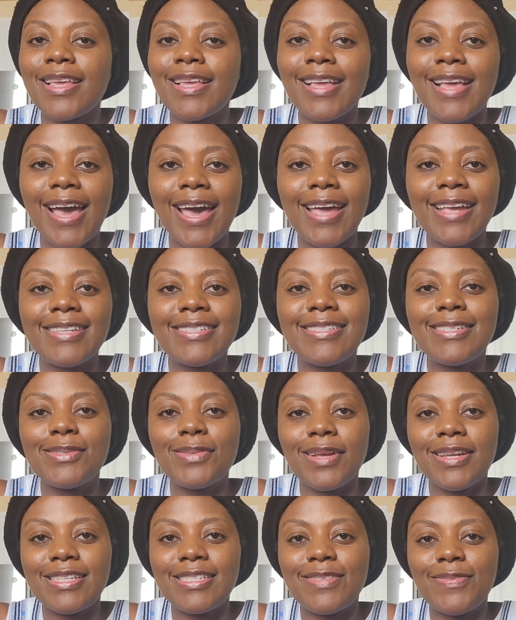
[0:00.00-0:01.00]
Guys, this
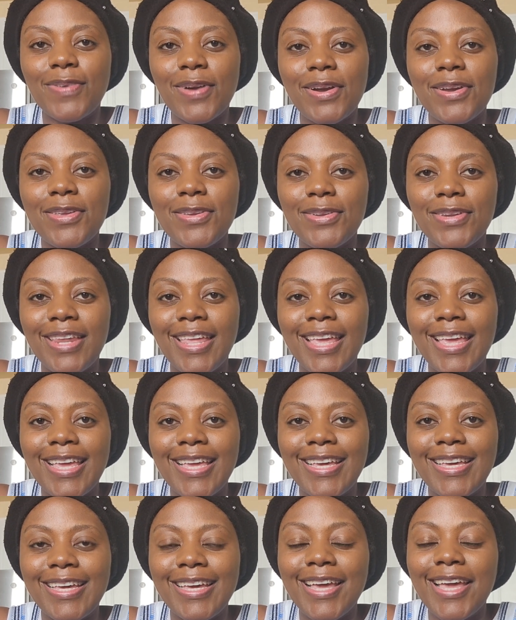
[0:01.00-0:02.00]
one is very
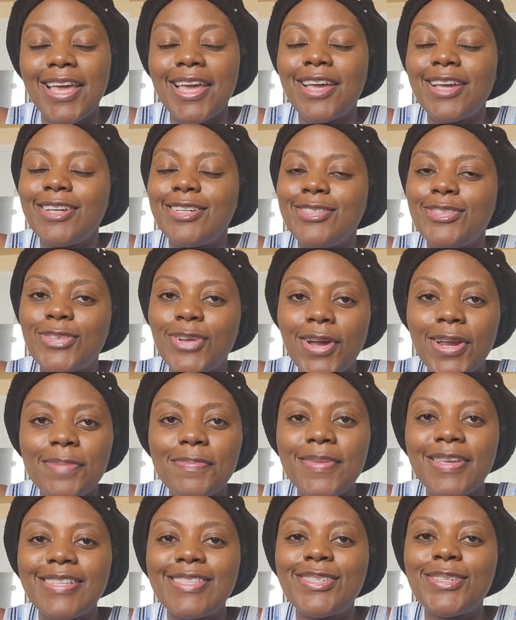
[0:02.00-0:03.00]
unique.
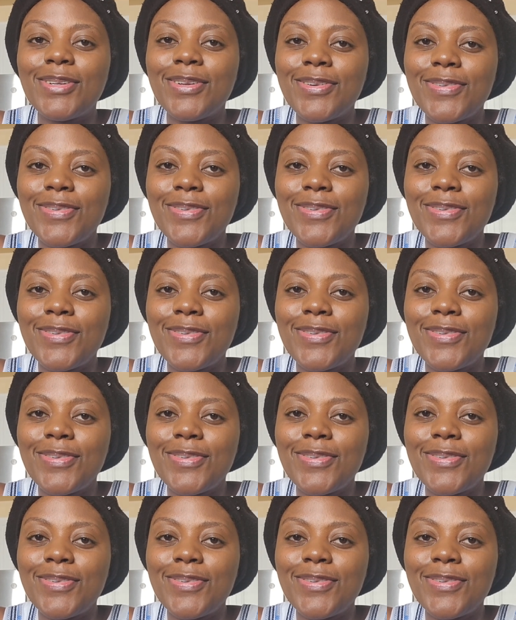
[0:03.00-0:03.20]
Join me to